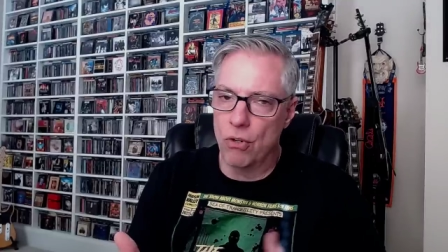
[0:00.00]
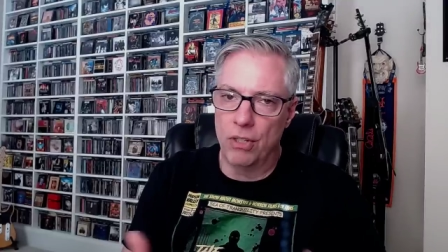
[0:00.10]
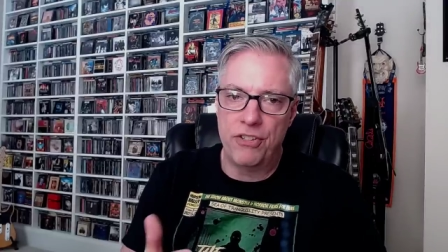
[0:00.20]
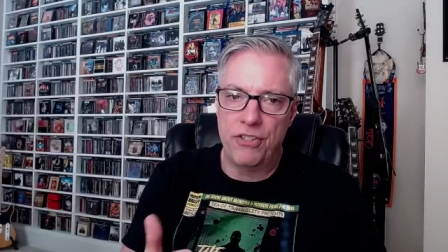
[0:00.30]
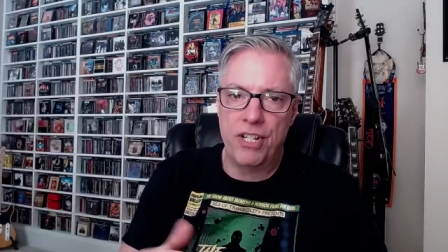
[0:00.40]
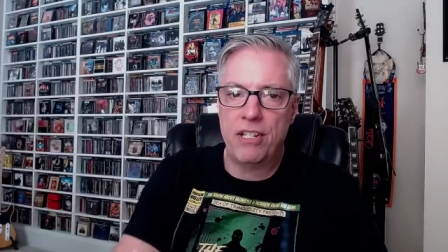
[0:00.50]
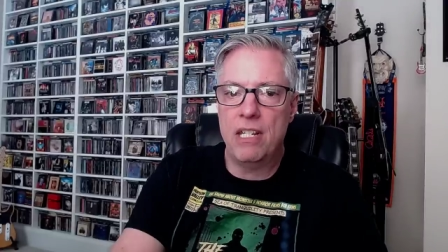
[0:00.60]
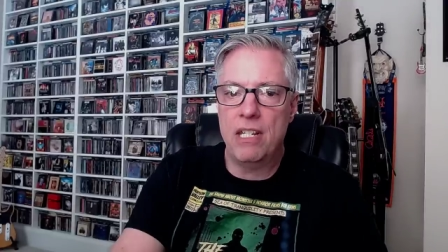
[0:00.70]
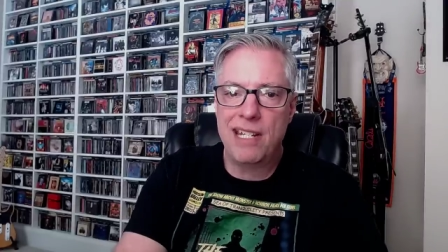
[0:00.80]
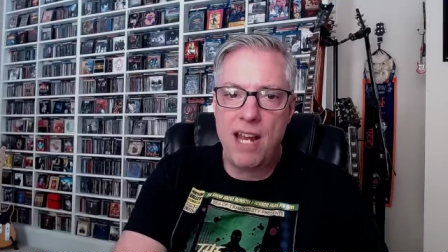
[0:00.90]
early
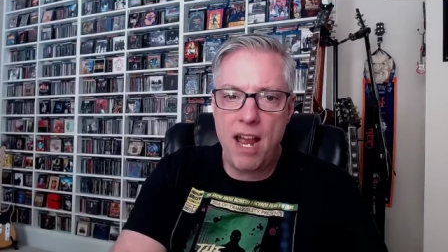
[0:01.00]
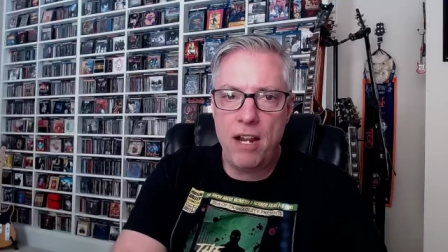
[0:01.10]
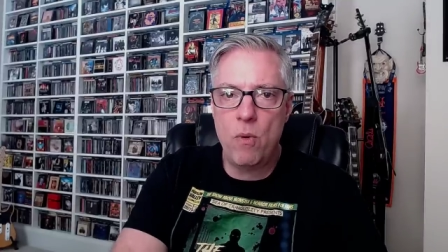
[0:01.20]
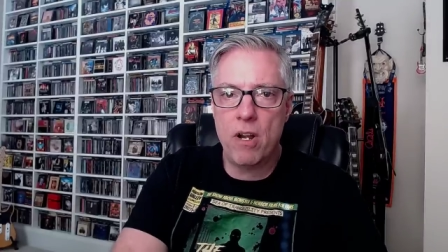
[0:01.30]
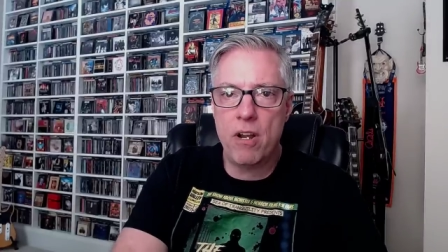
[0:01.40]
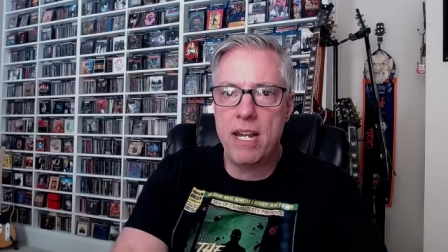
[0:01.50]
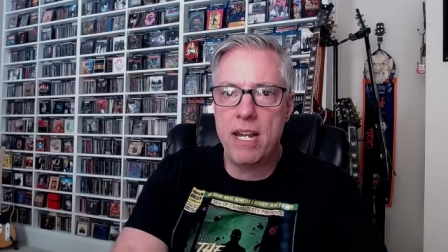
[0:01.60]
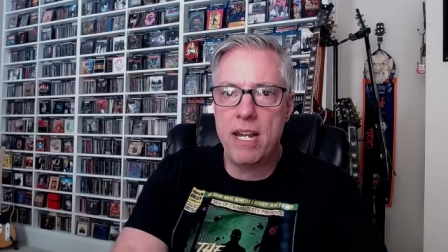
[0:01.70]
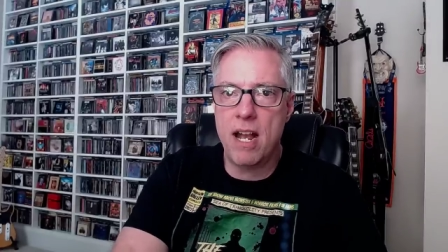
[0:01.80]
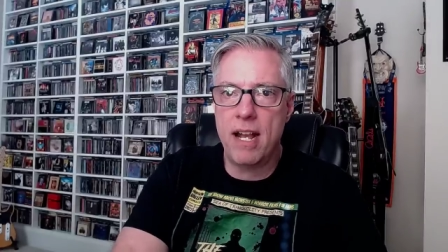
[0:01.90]
60s, kind of where he
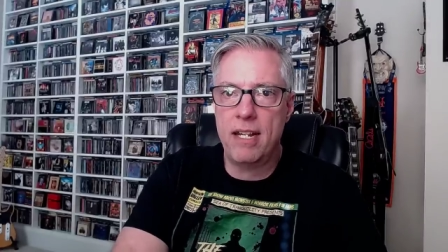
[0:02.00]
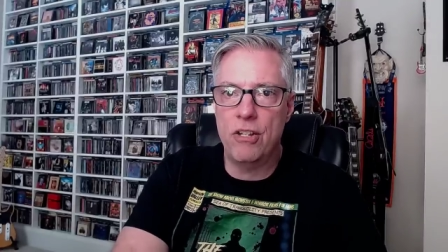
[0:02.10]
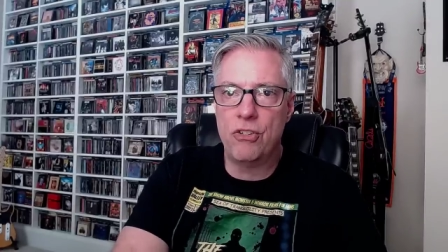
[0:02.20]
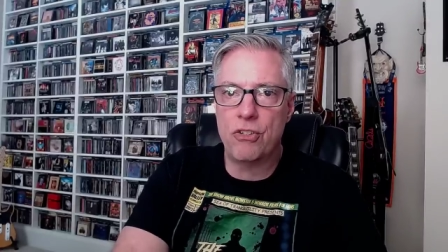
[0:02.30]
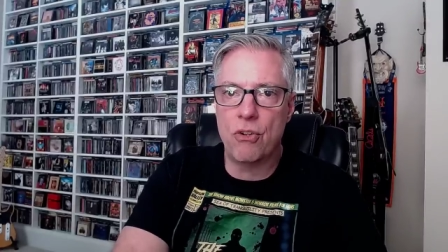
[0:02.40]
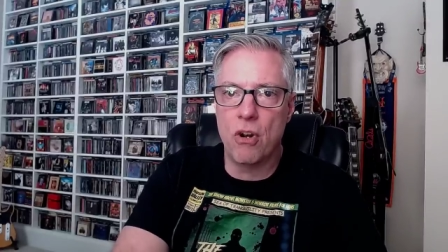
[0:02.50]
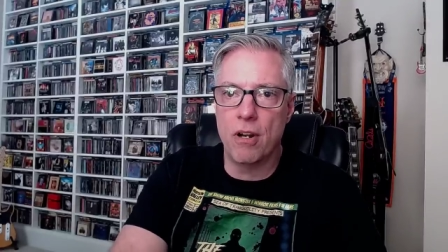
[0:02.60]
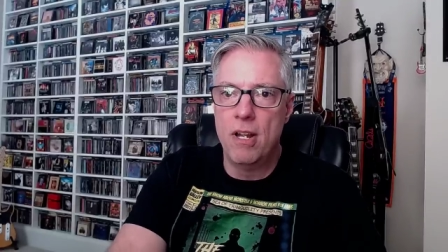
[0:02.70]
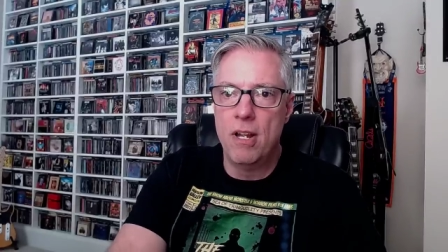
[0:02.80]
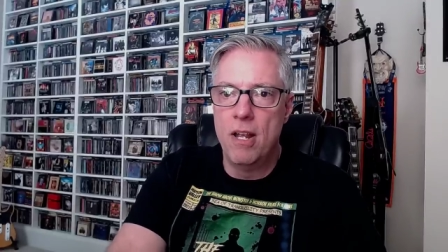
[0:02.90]
got his start.